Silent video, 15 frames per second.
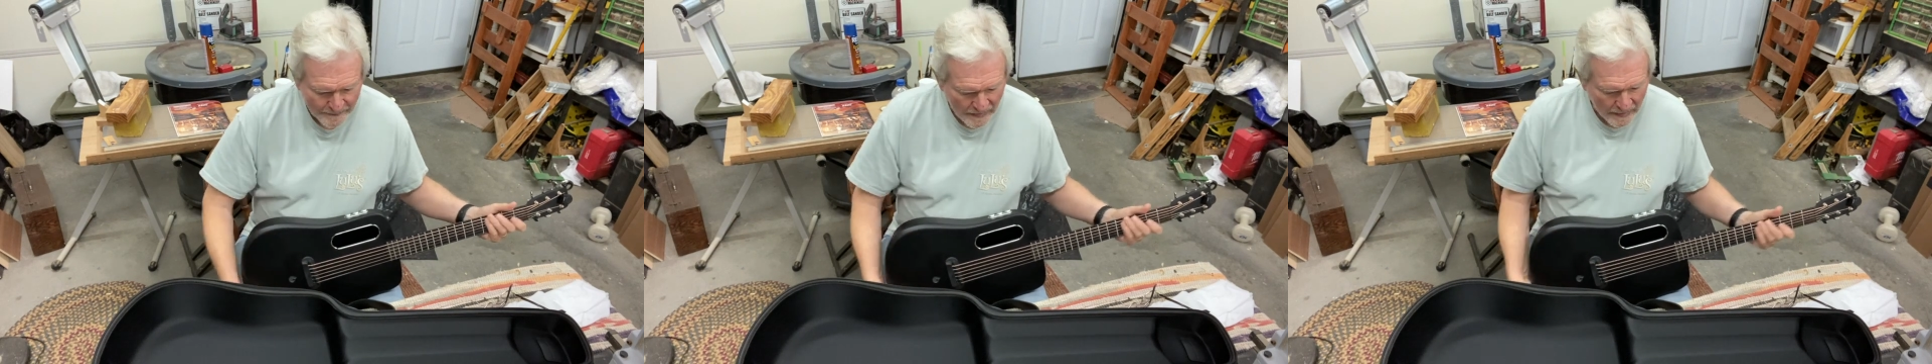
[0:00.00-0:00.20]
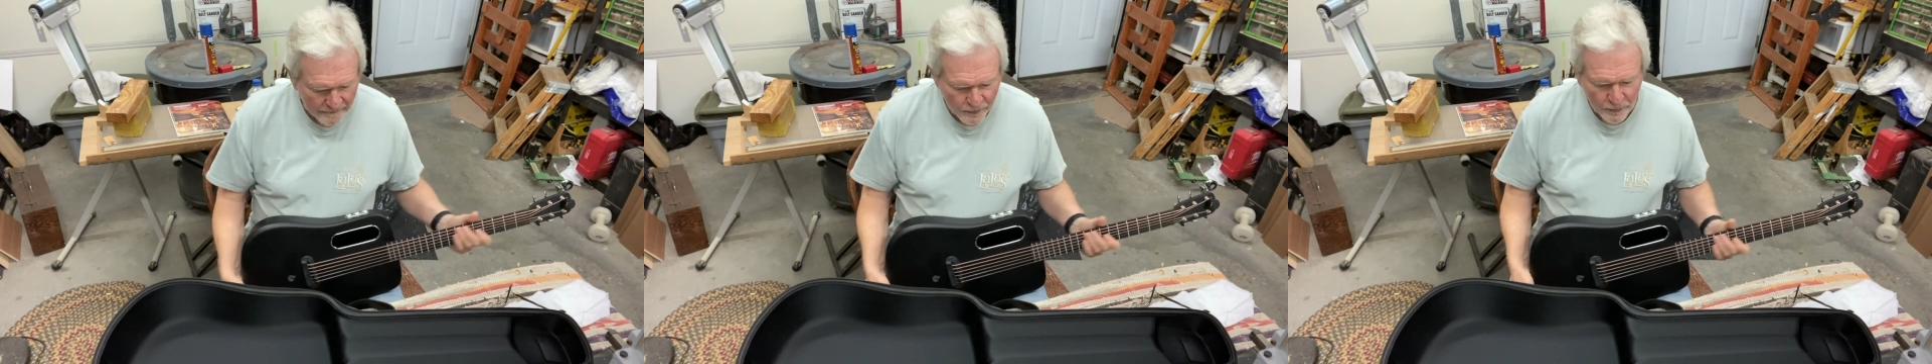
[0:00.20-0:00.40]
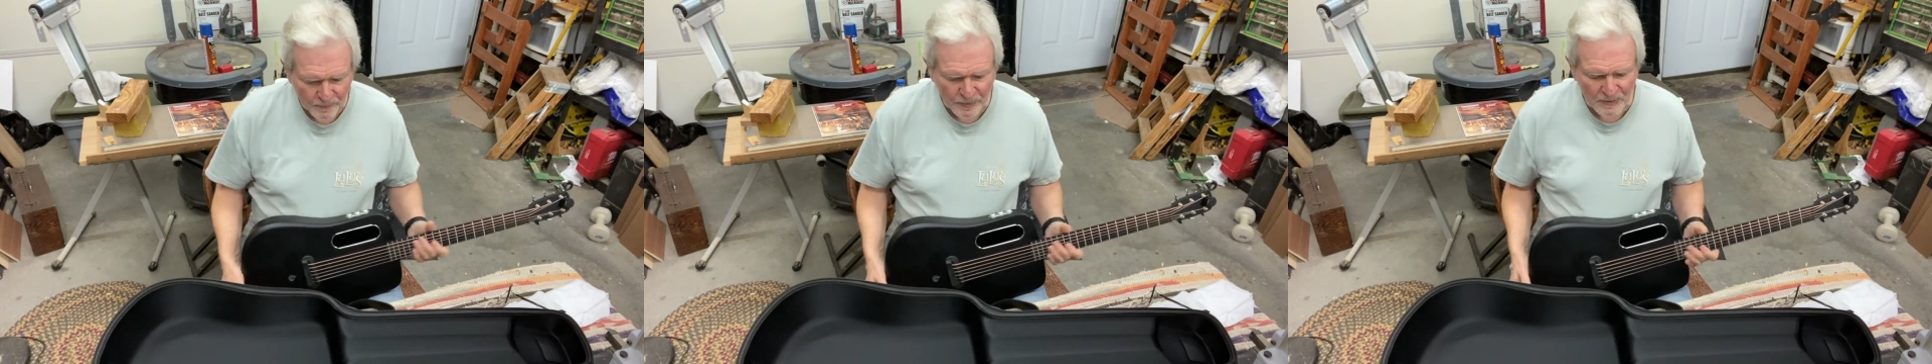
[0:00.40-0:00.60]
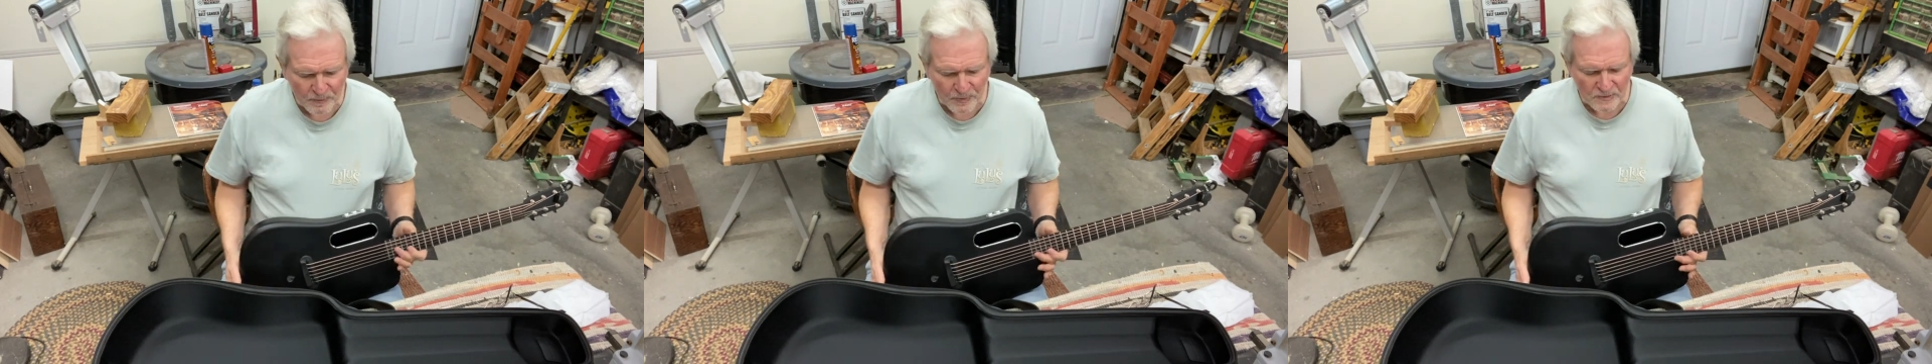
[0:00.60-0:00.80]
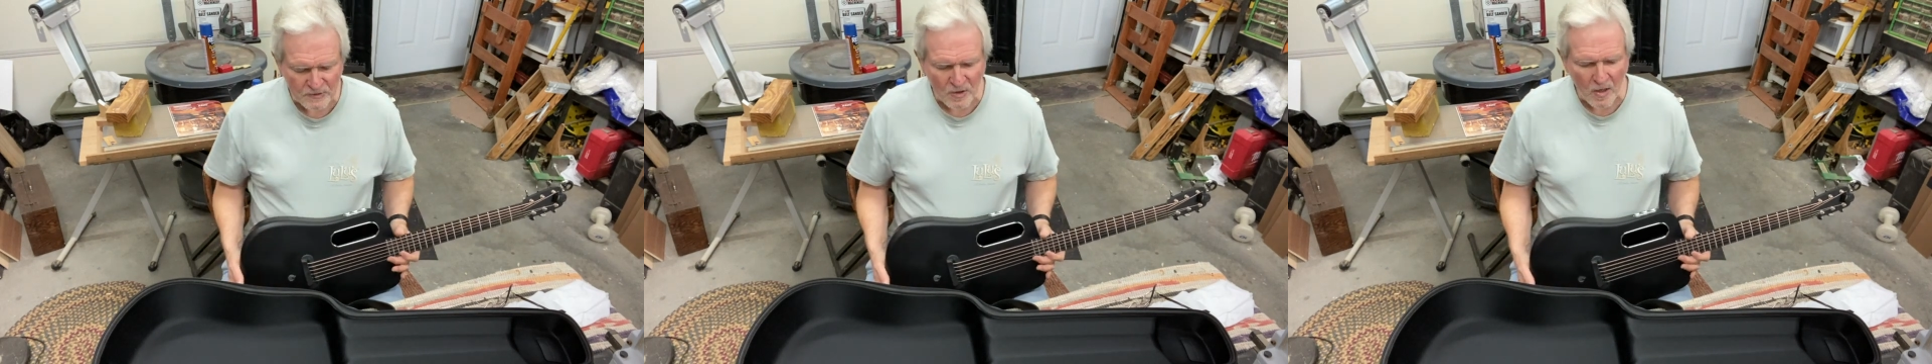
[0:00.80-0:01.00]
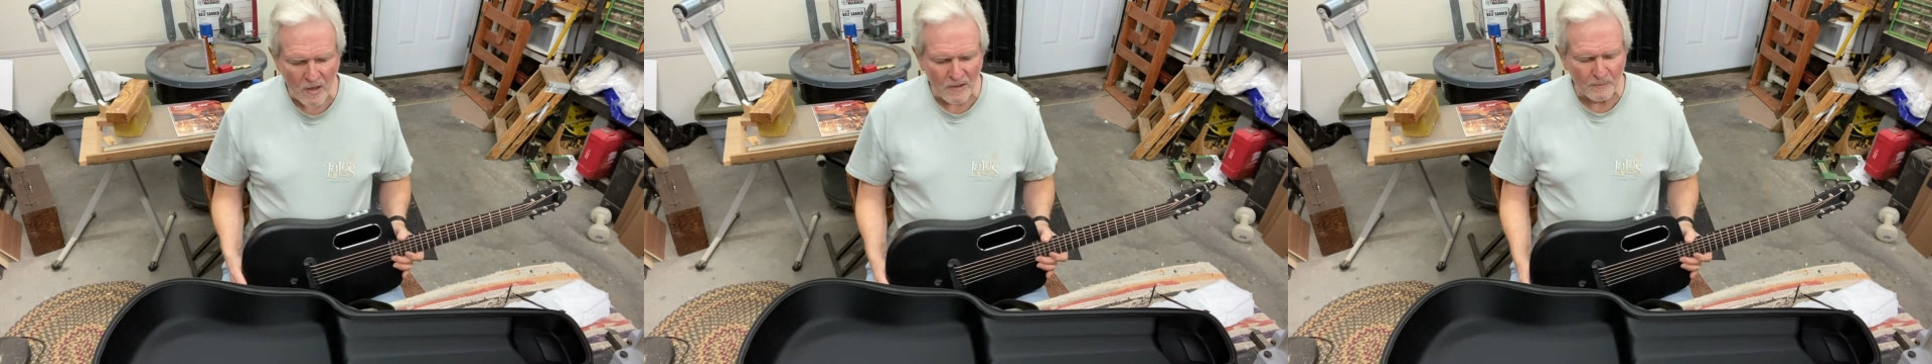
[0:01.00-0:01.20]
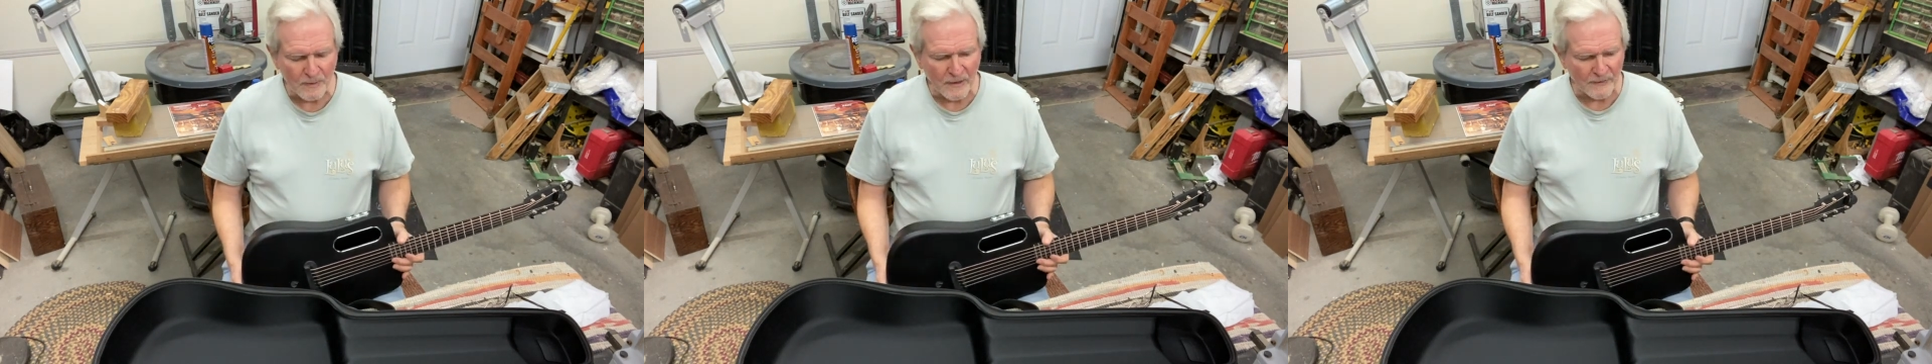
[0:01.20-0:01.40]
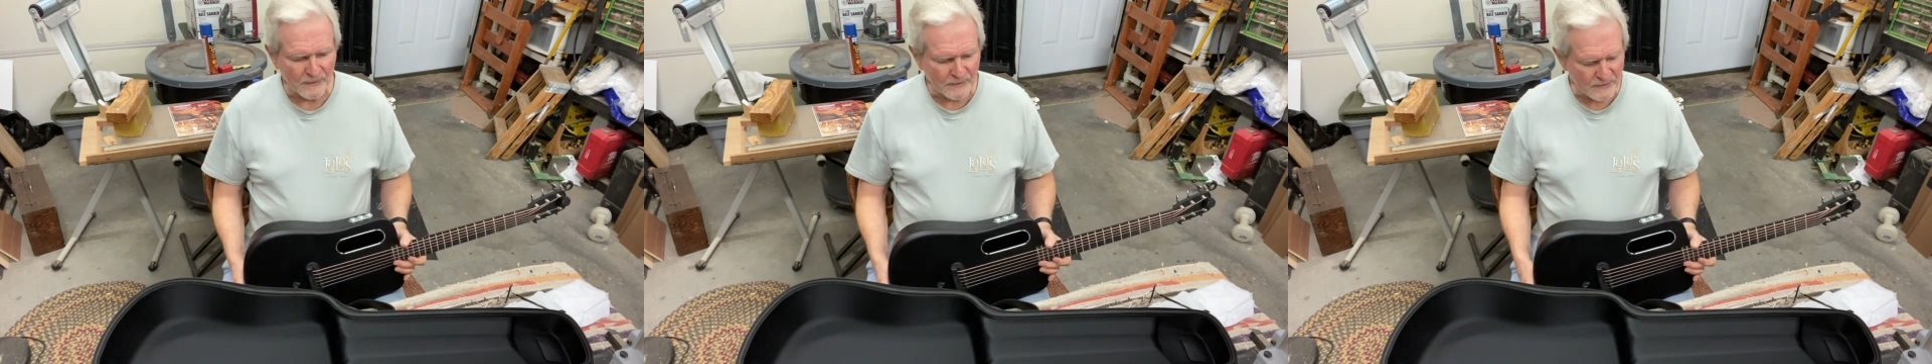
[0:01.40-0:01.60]
I've heard people talk
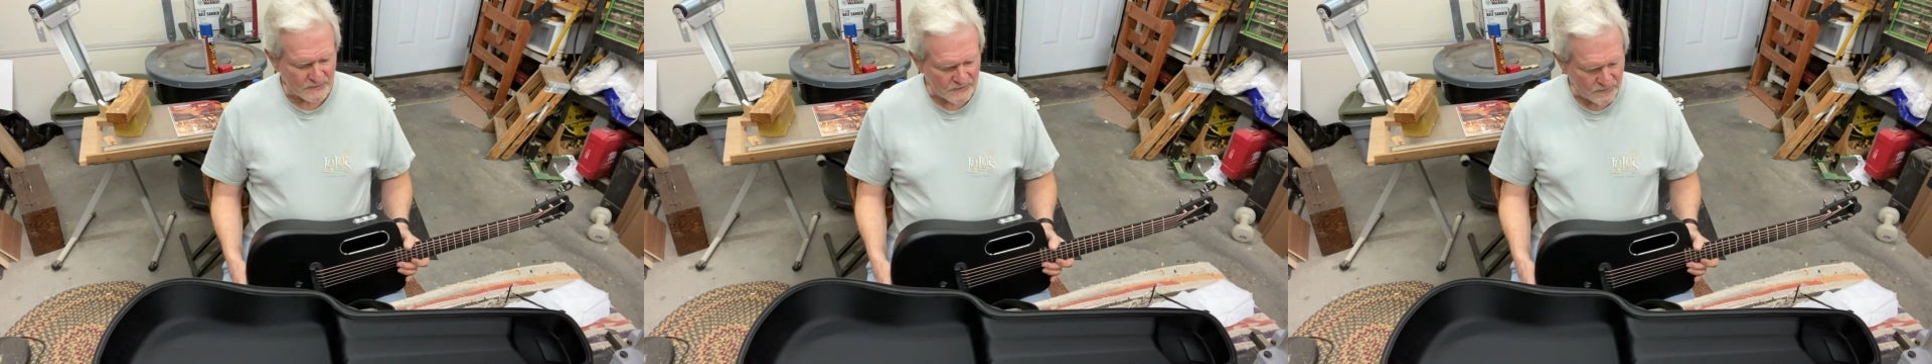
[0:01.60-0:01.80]
about this